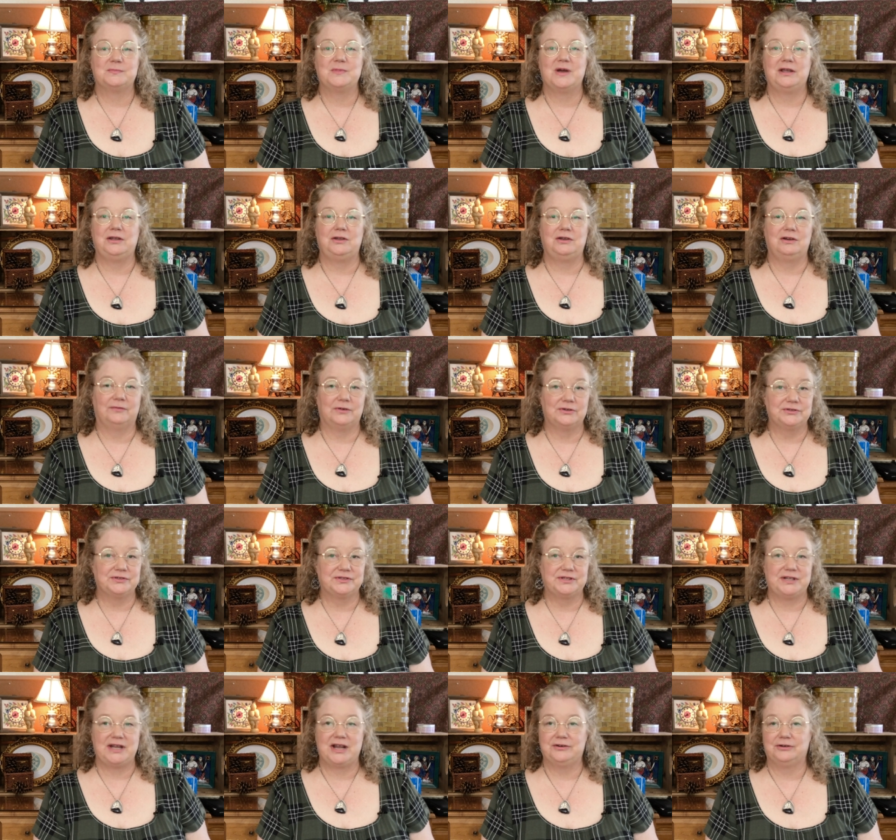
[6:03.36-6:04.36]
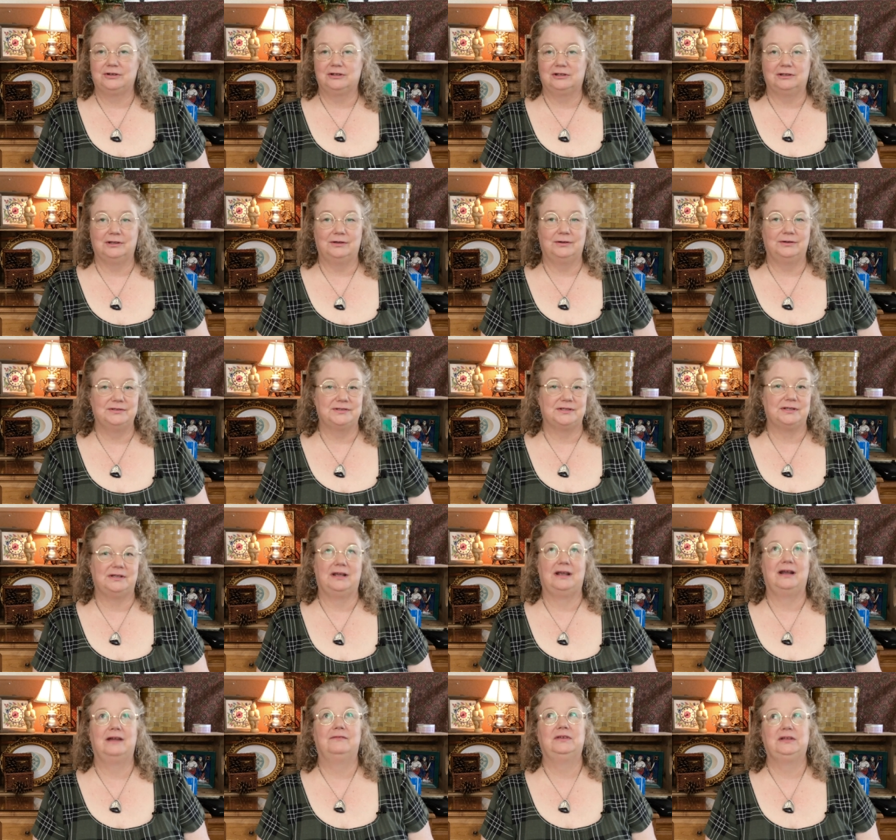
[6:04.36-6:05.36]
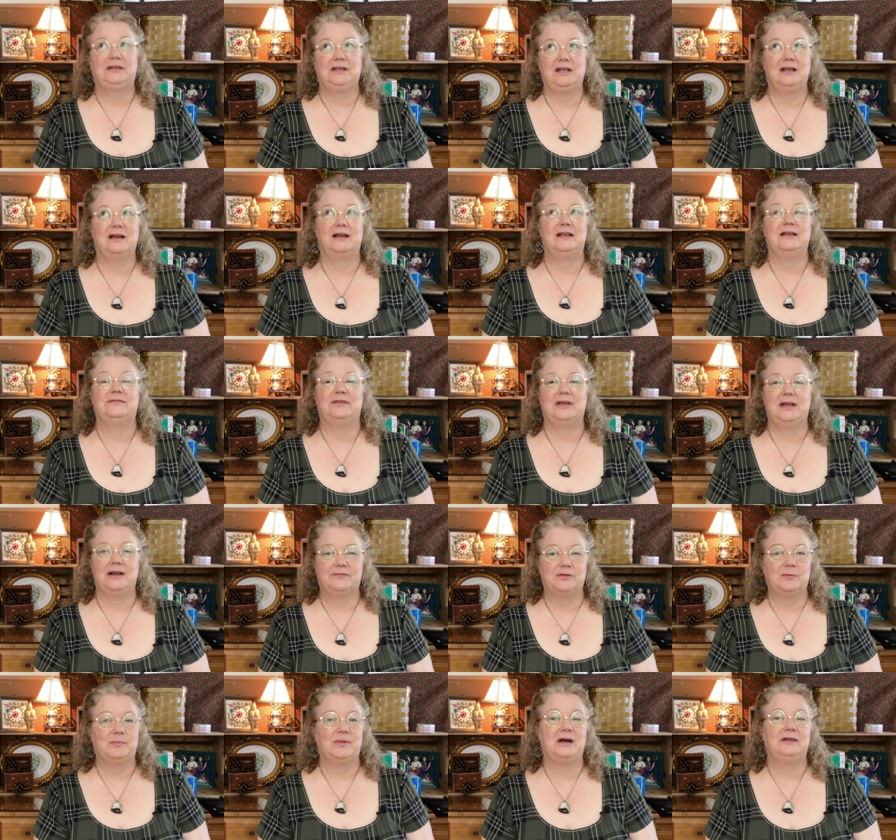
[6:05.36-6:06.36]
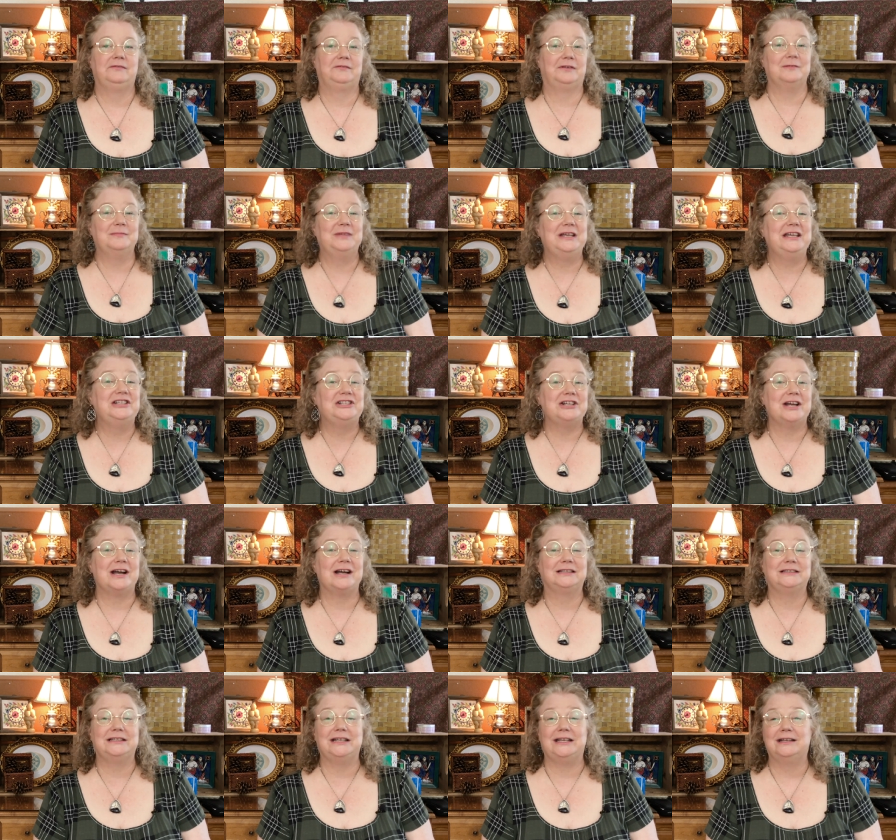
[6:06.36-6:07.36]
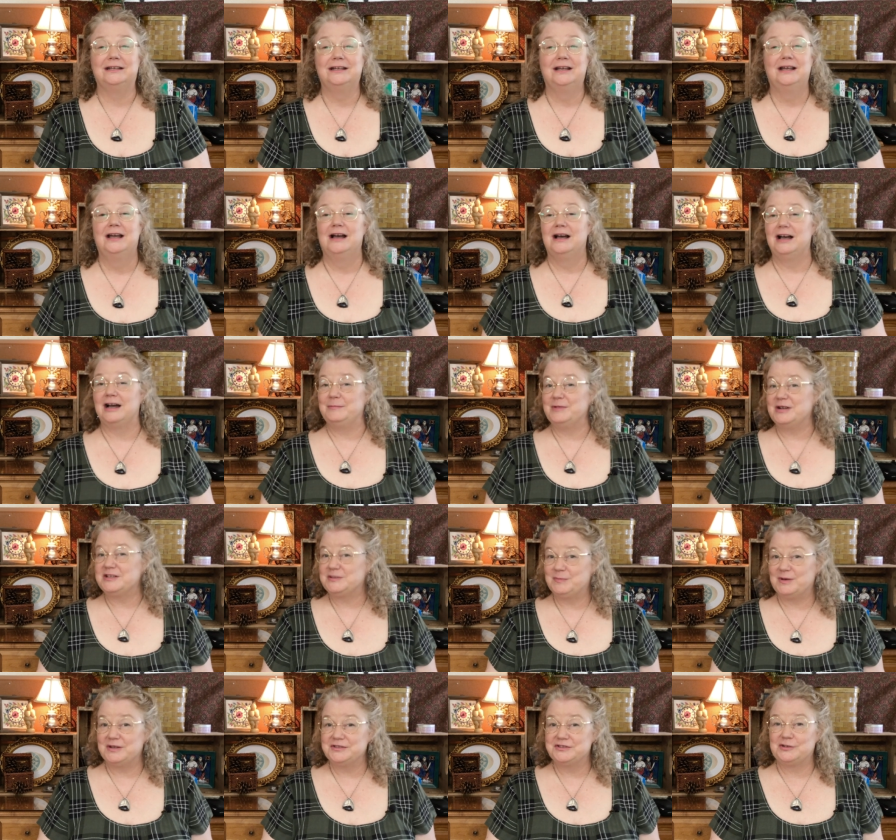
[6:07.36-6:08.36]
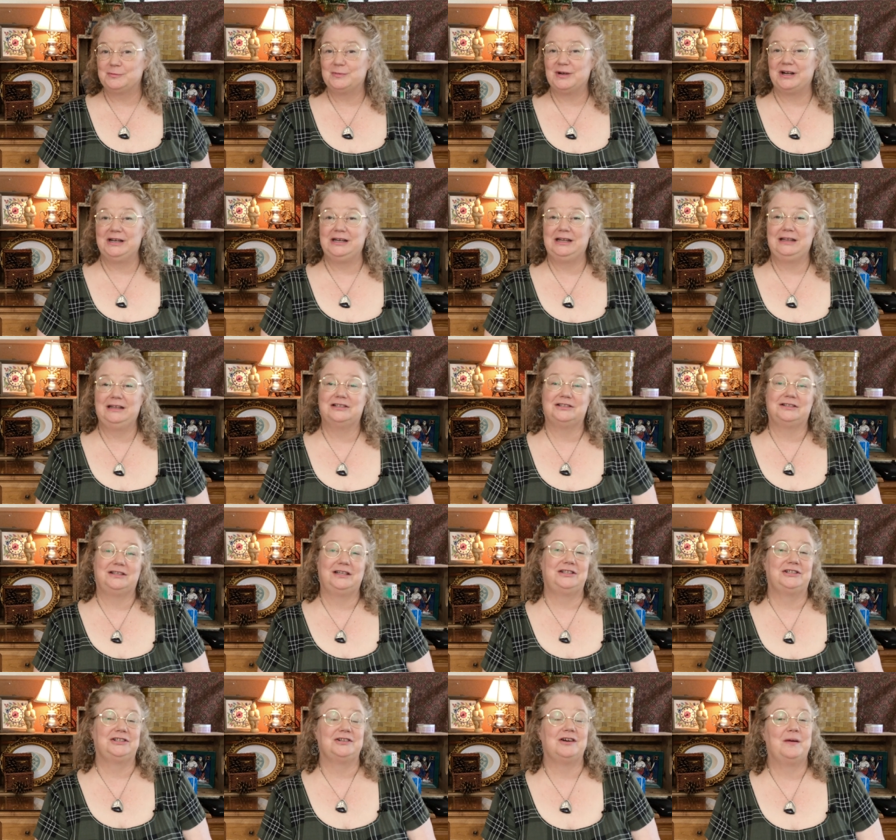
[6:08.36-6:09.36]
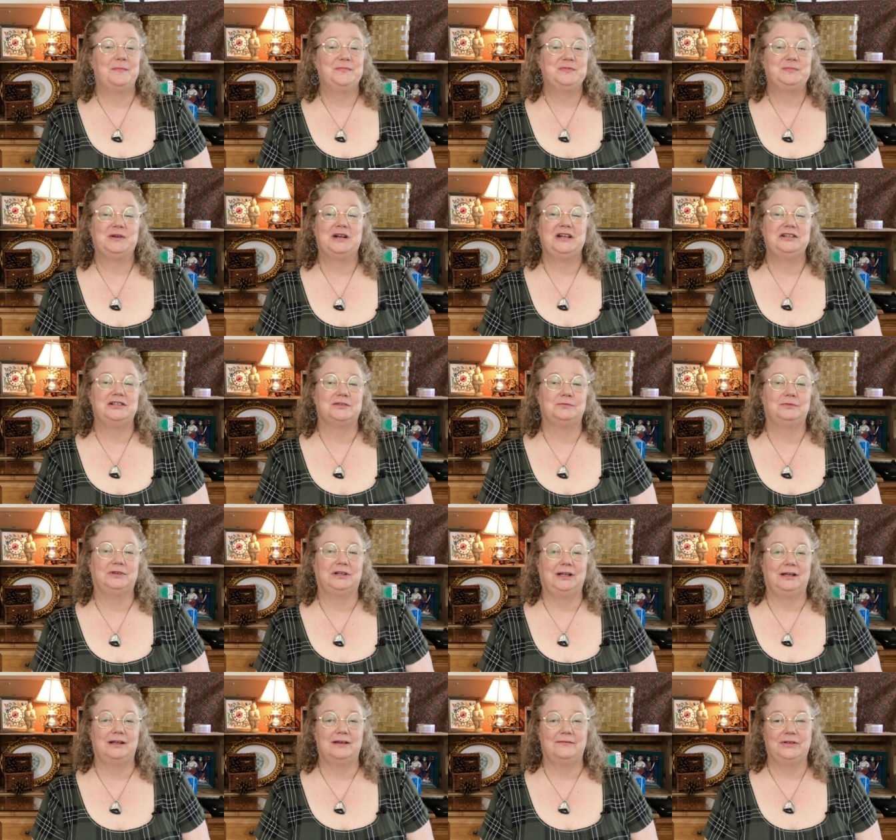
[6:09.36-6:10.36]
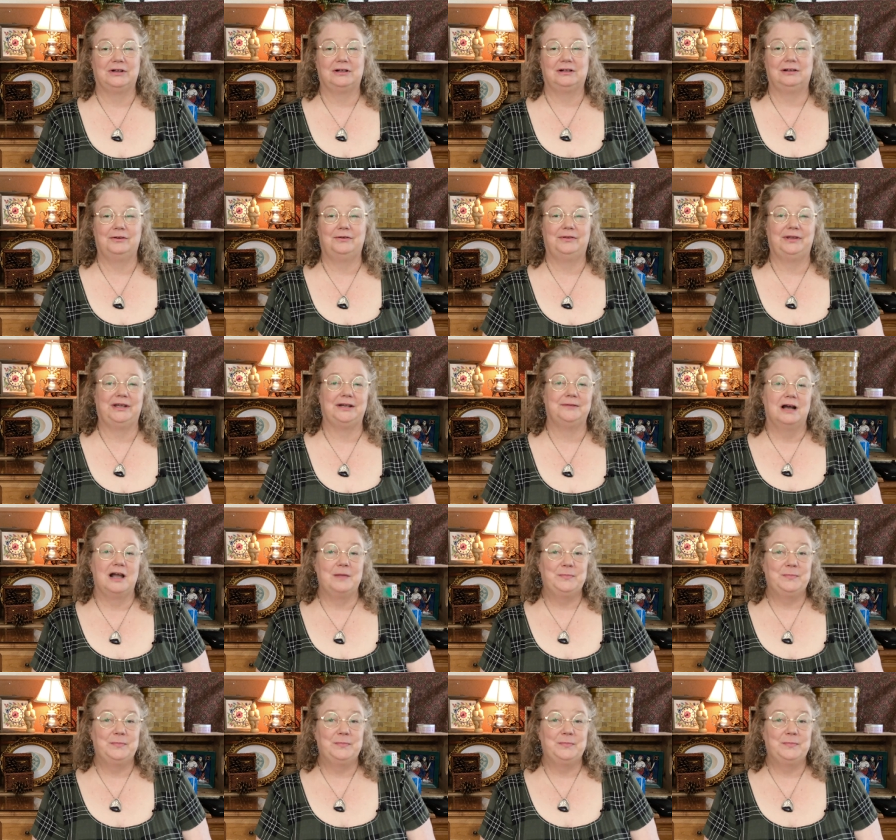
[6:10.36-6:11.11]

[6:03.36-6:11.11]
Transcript: my Universal Standard clothes, and everything I have ever bought from eShakti. I'm not sponsored by any of these shops, but I just really love their clothing. I